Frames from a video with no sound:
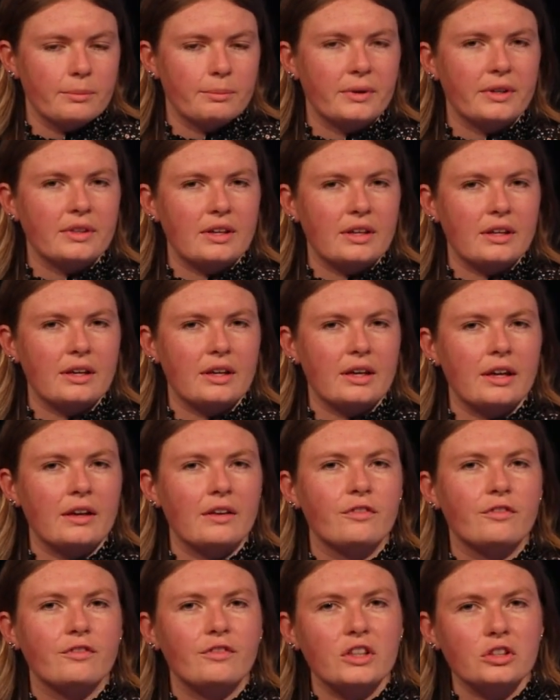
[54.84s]
But the
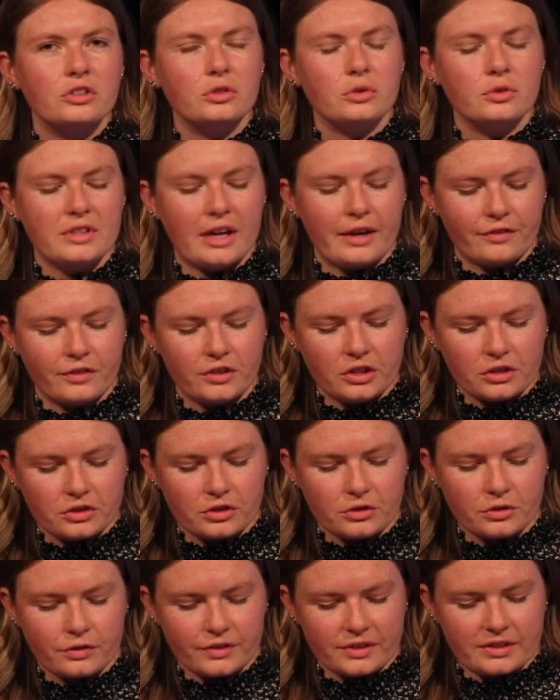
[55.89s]
official
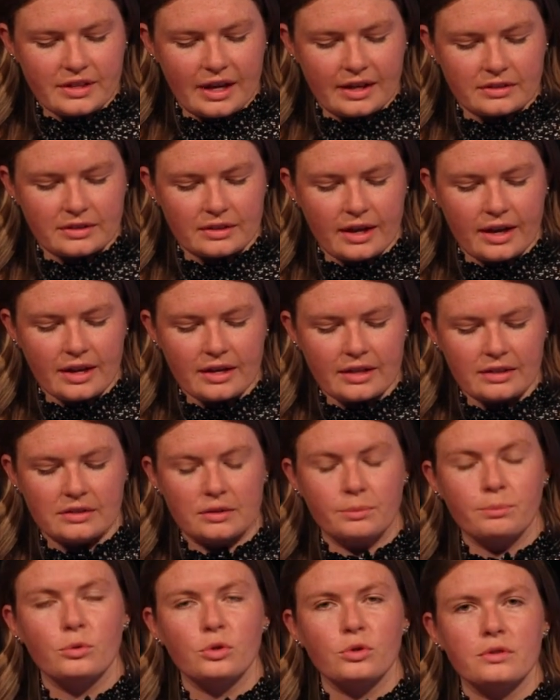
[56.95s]
definition of a satellite is
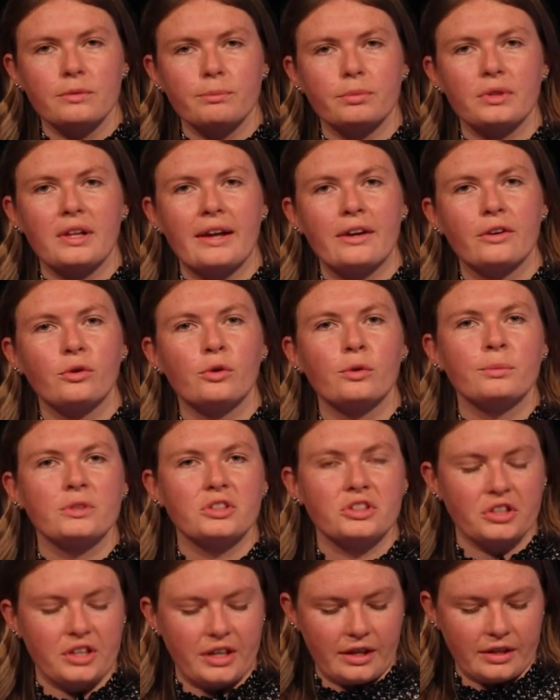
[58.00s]
a moon, planet or
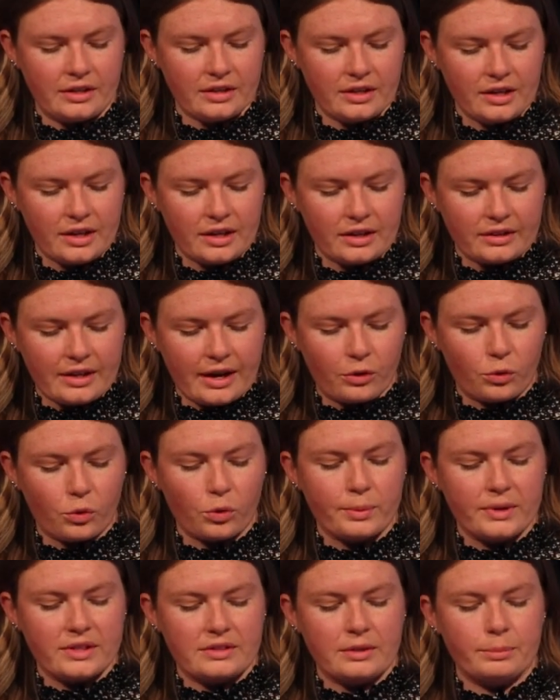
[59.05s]
machine that
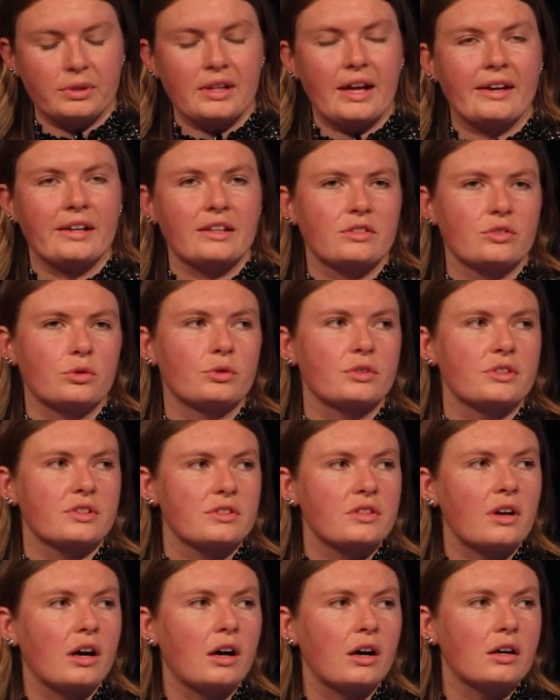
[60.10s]
orbits a planet or a
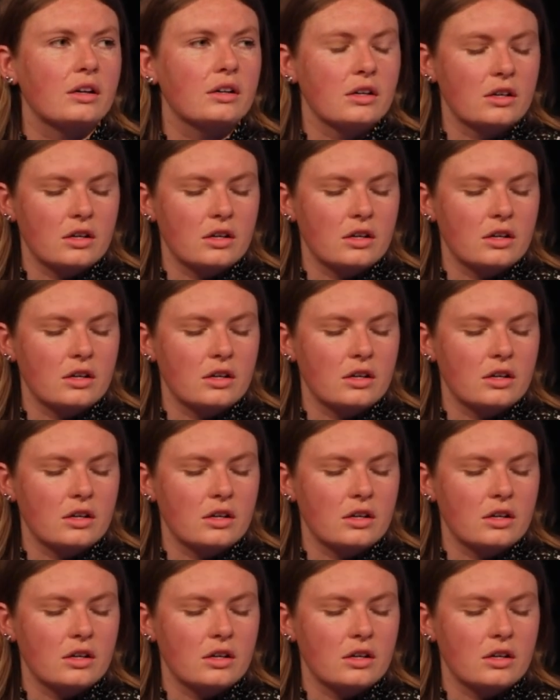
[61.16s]
star.